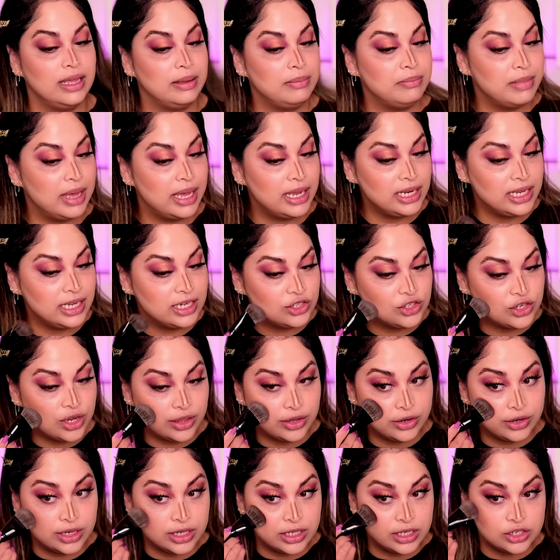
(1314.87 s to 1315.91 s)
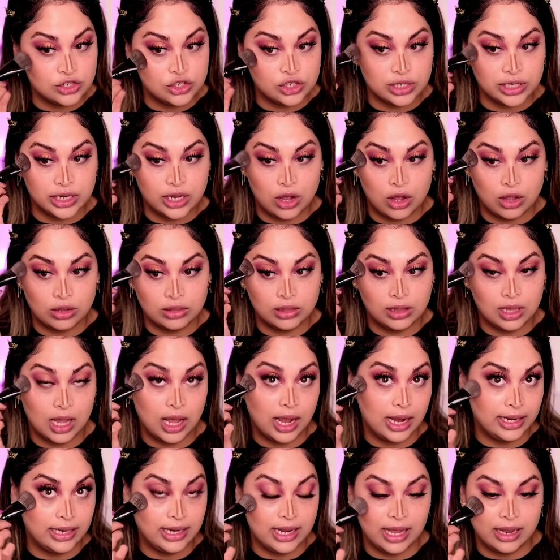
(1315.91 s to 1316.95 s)
They met each other initially
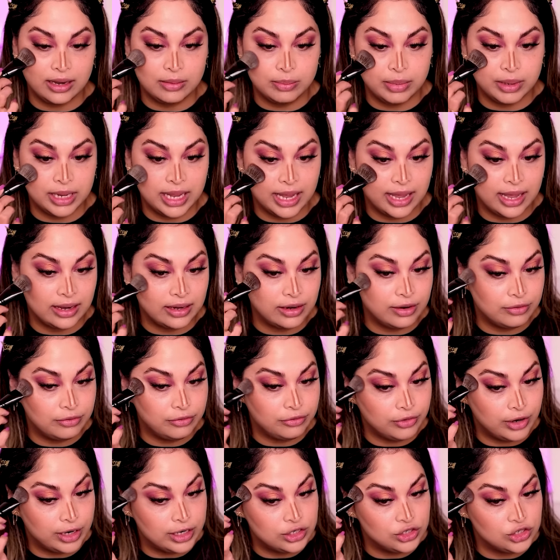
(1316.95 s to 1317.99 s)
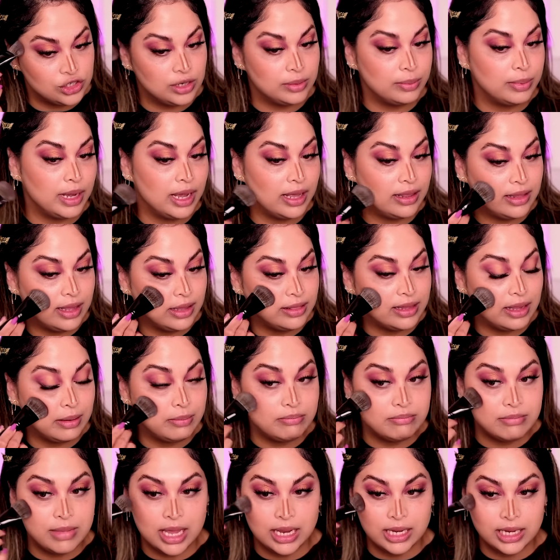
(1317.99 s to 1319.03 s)
online and began a friendship, and then they
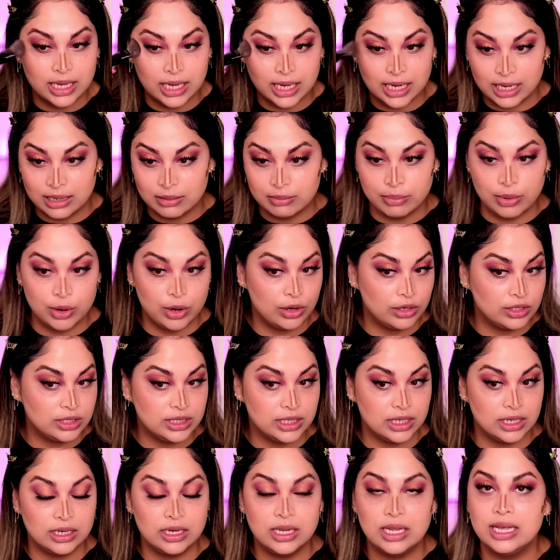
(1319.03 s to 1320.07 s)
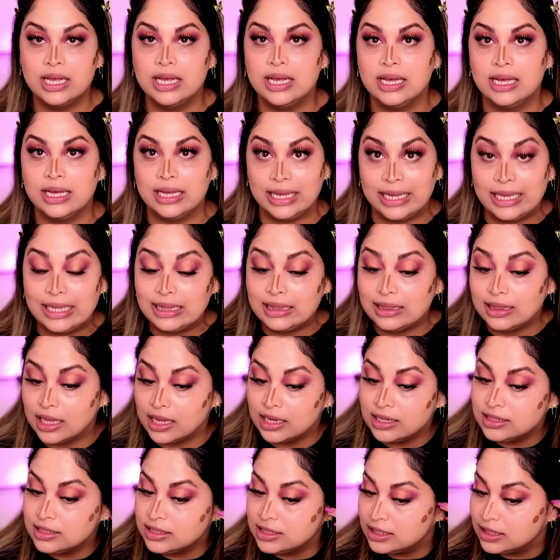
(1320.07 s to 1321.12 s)
met in person in
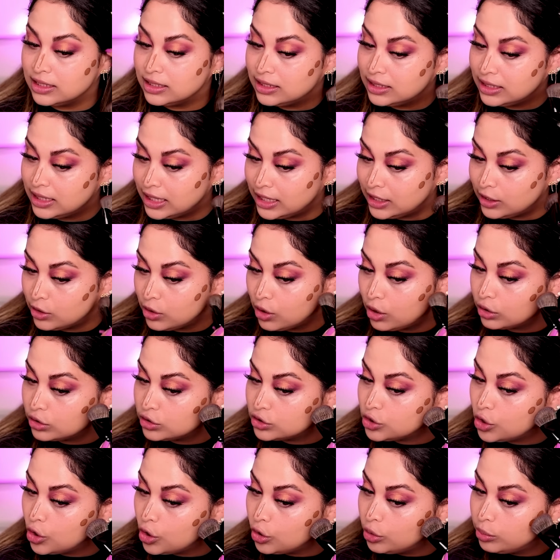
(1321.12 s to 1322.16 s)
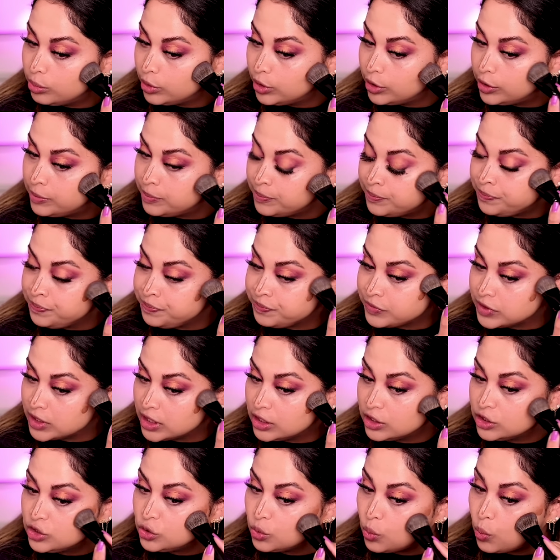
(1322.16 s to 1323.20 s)
London in October
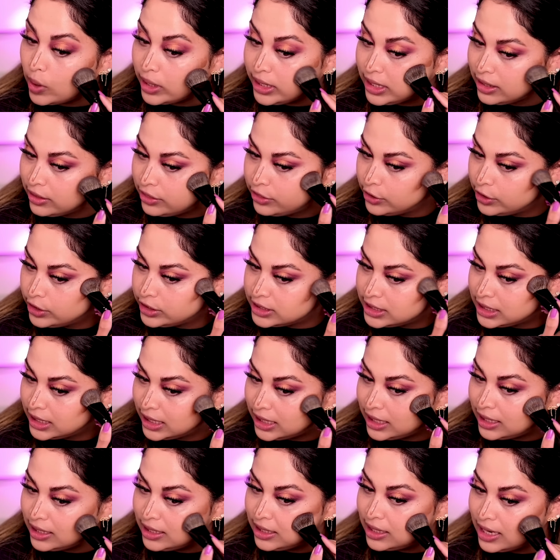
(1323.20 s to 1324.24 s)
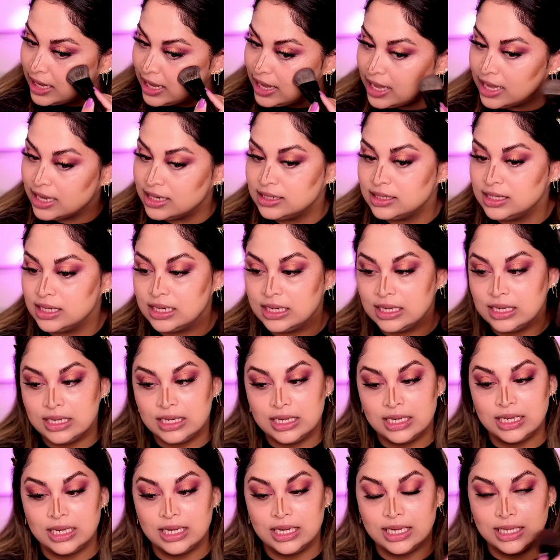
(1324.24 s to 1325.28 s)
2013 and
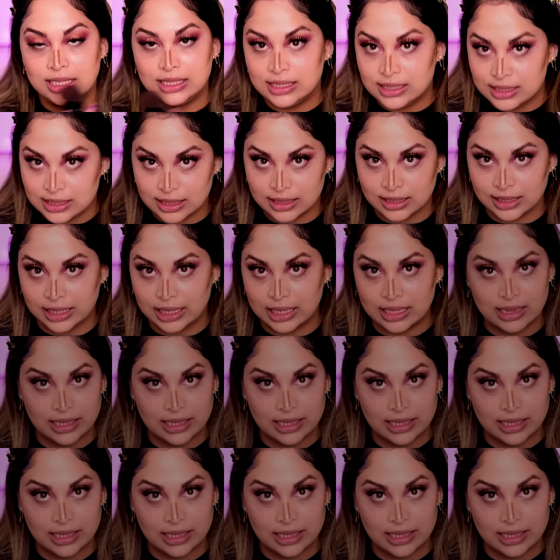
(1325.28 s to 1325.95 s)
instantly